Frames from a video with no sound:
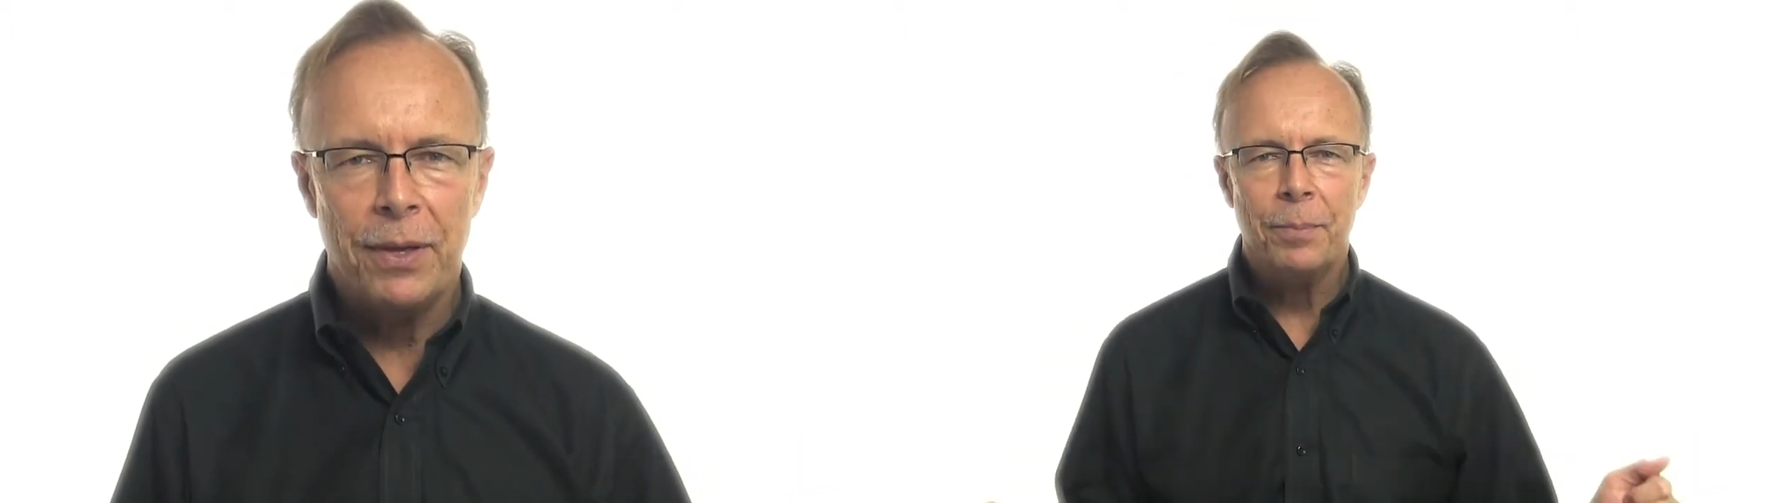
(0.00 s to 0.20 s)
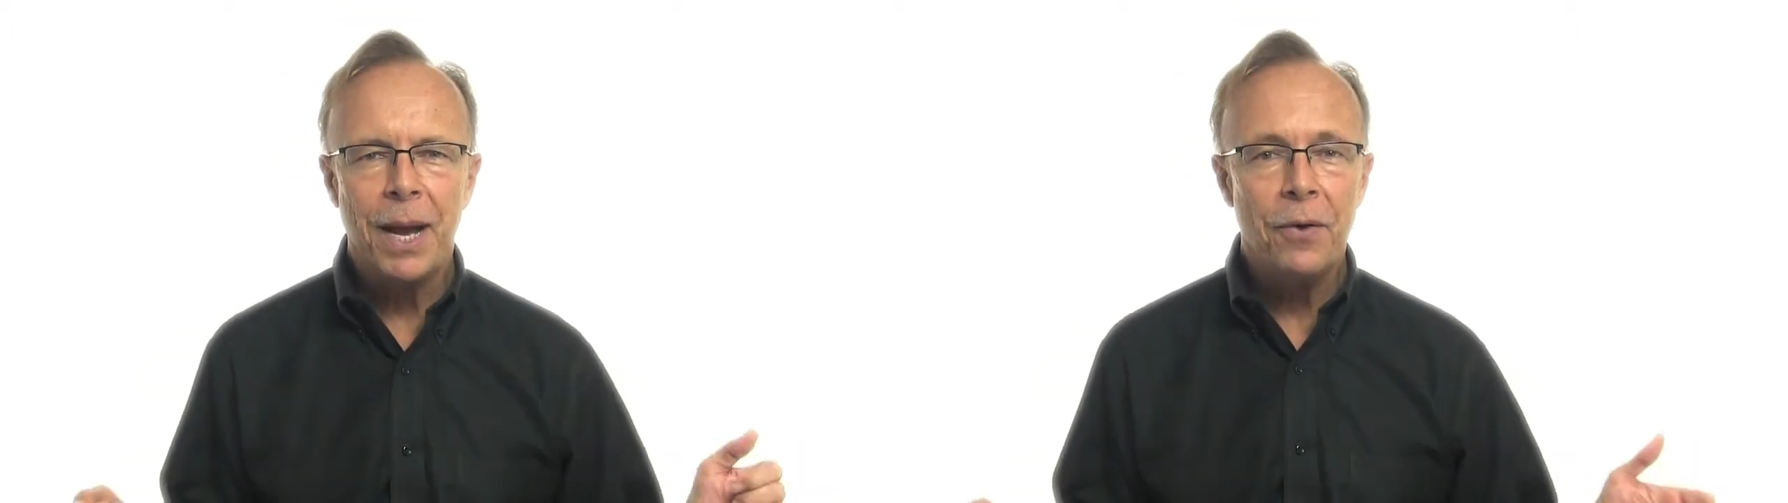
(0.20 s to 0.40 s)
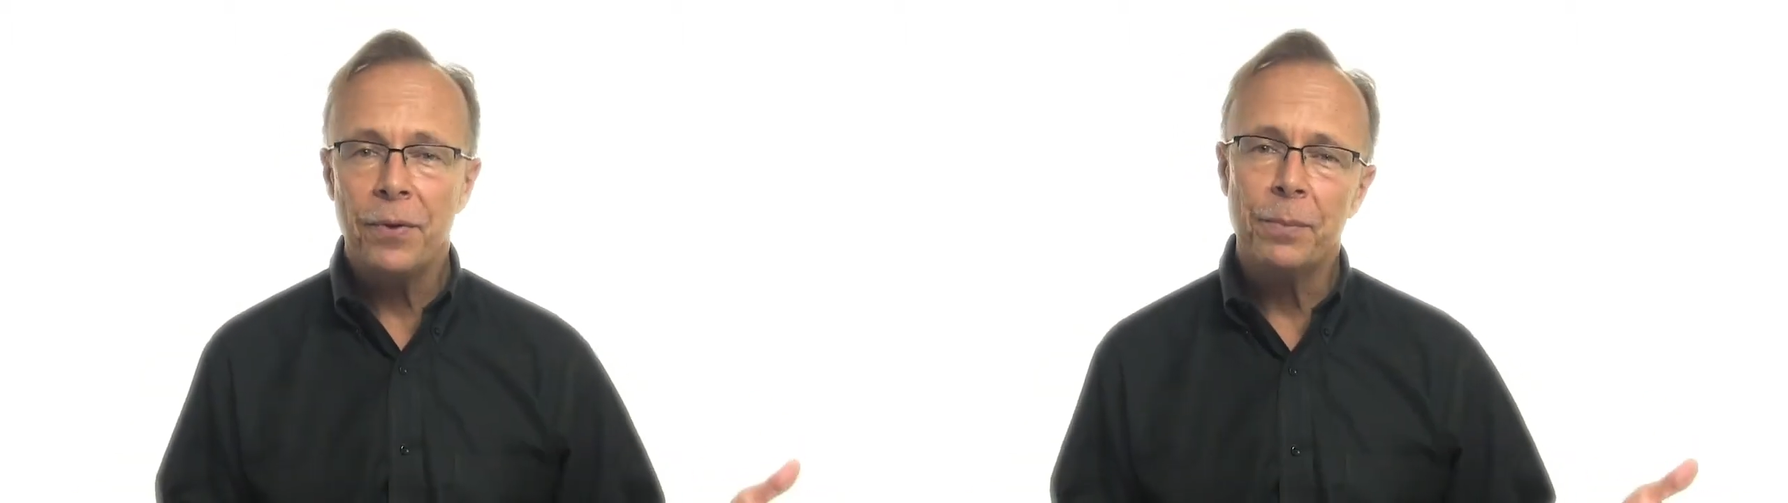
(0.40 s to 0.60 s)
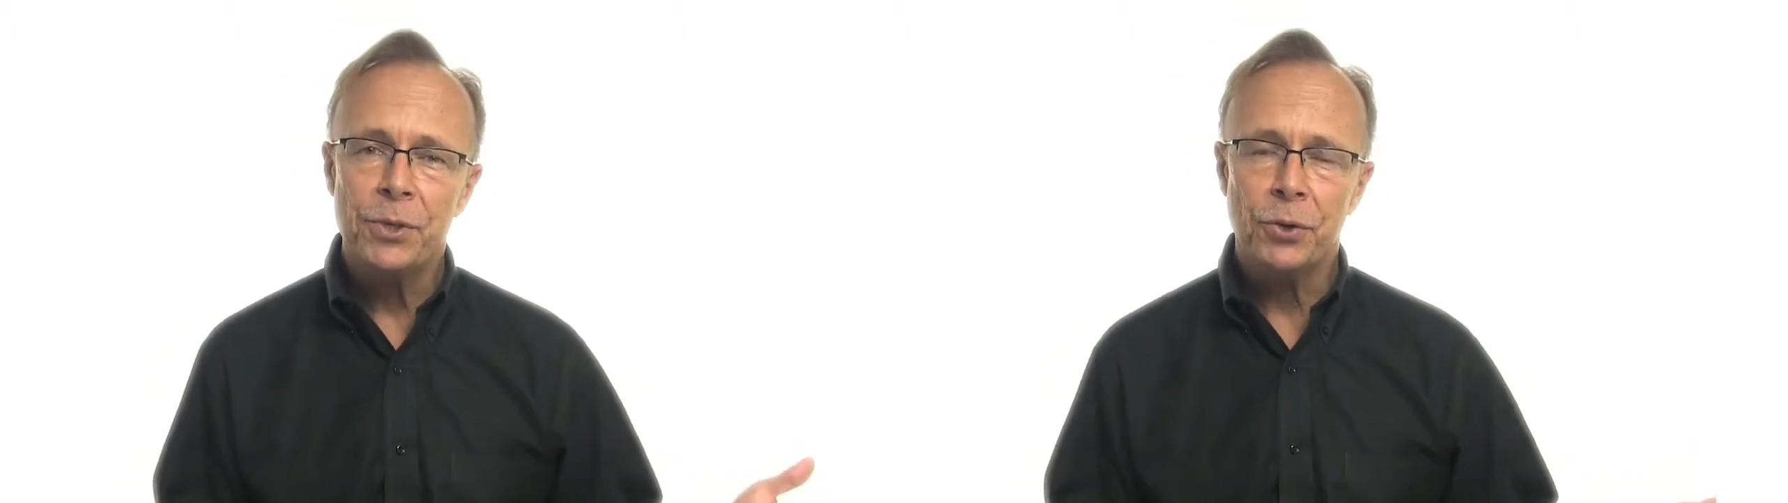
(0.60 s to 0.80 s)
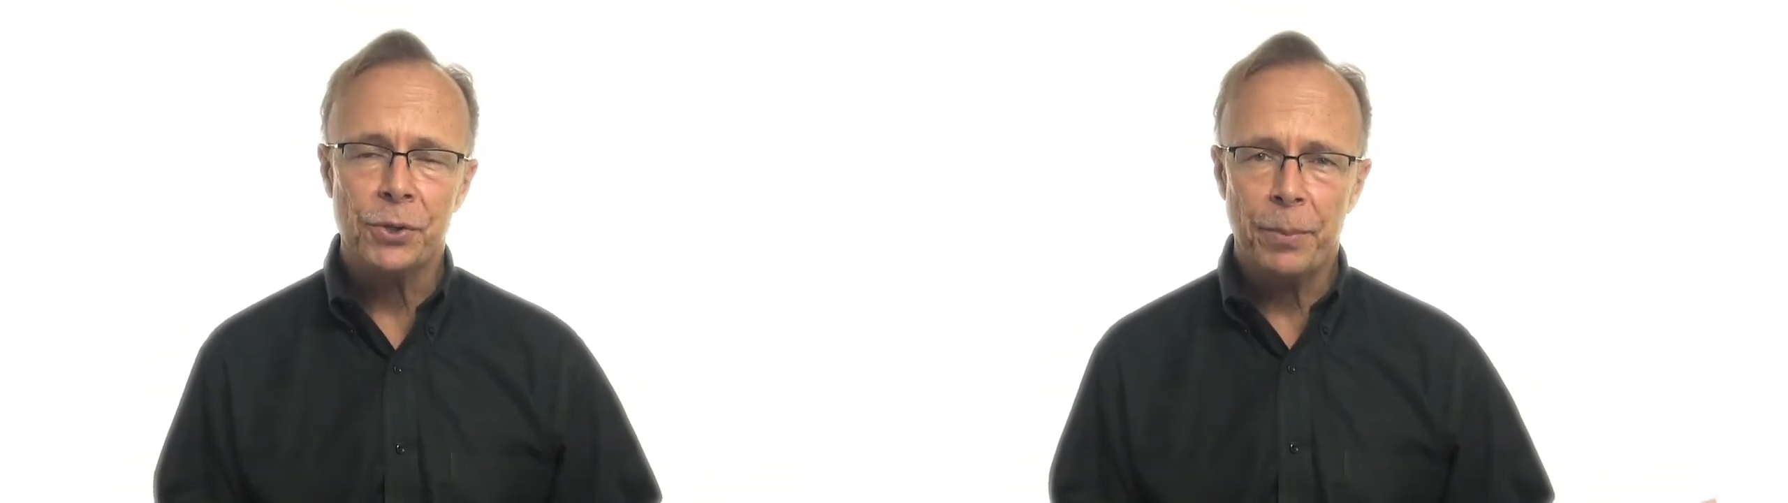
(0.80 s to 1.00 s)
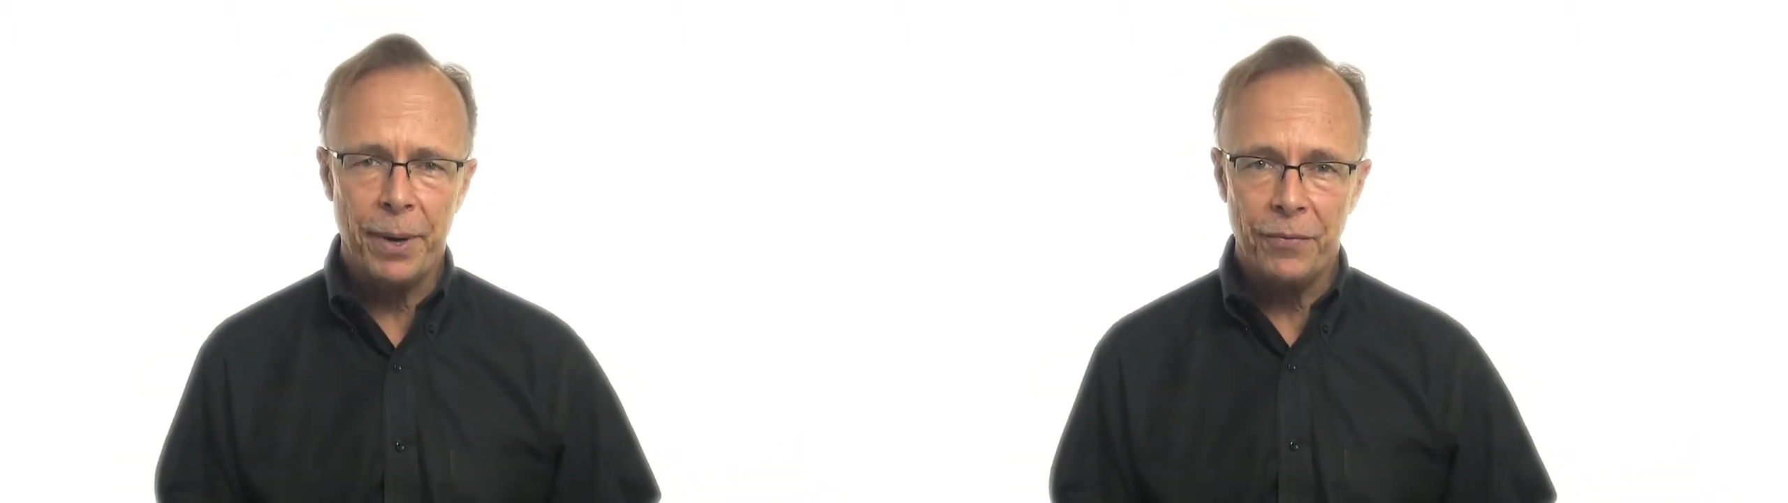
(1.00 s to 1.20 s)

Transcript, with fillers: Biofilm shows up